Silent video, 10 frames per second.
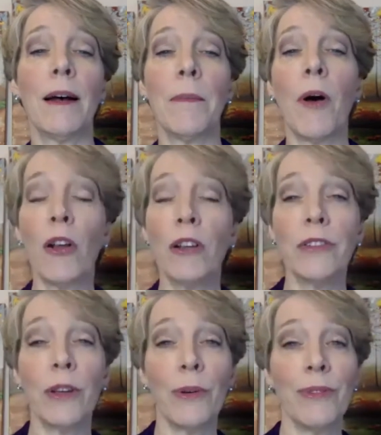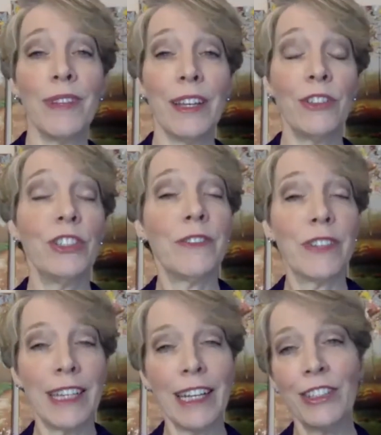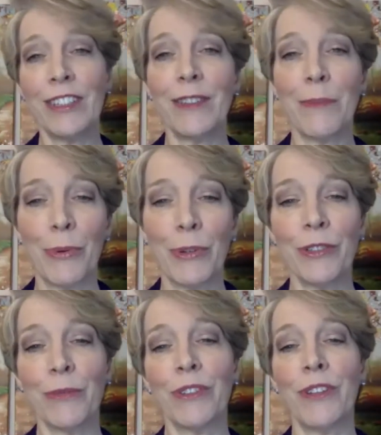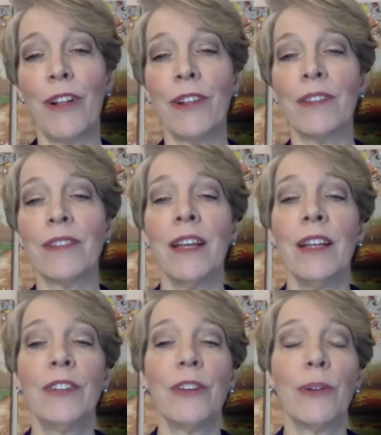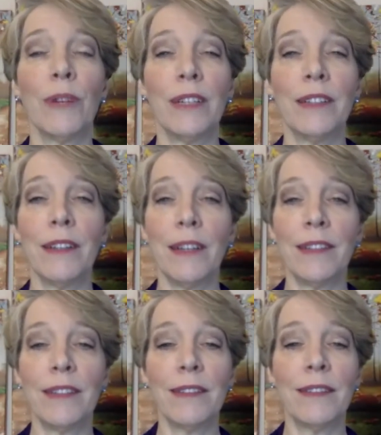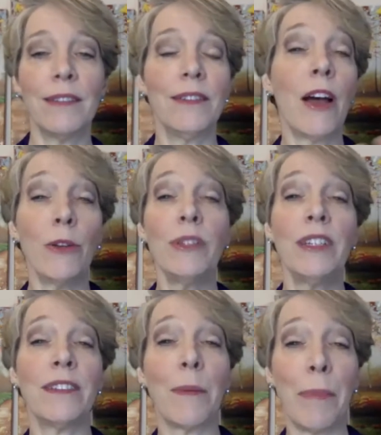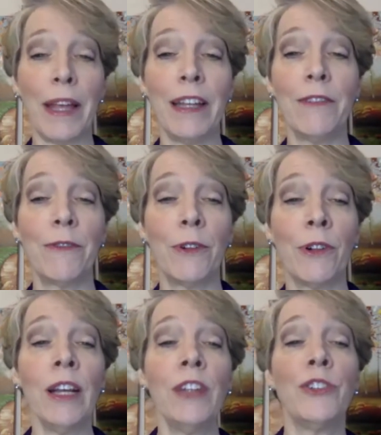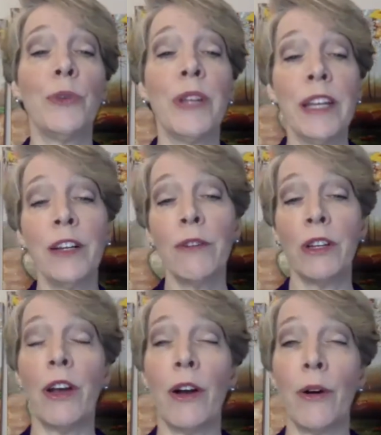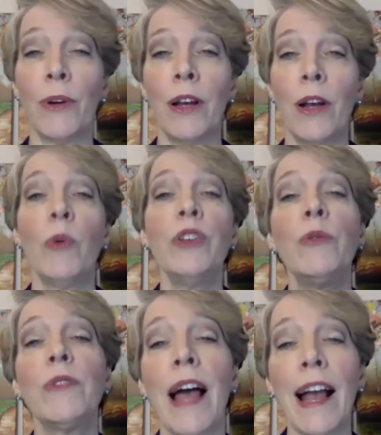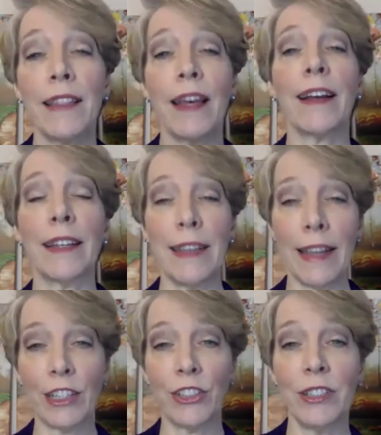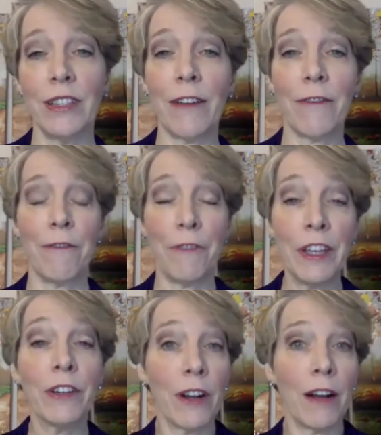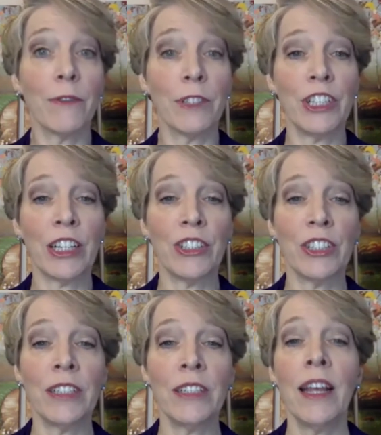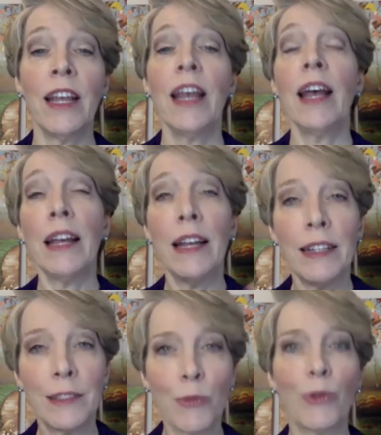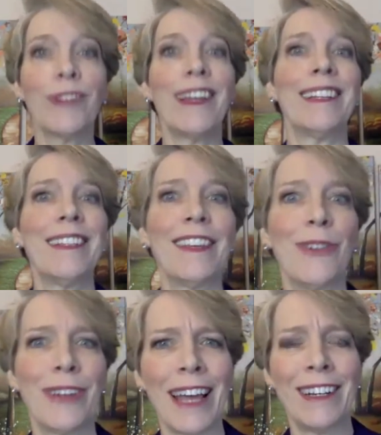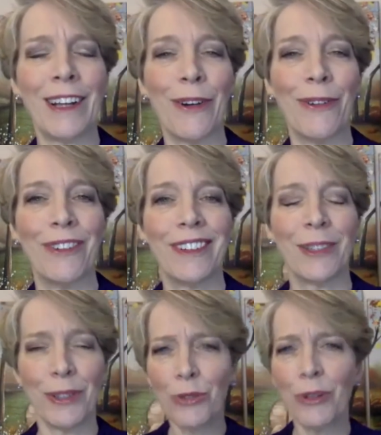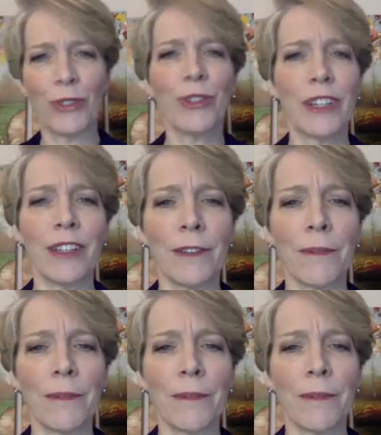Also, the energy of connection is important to results. So it not only is it painful to hear a no, when you lack that connection, that fear of rejection, it's more likely that you'll get a no. So it's sort of circular.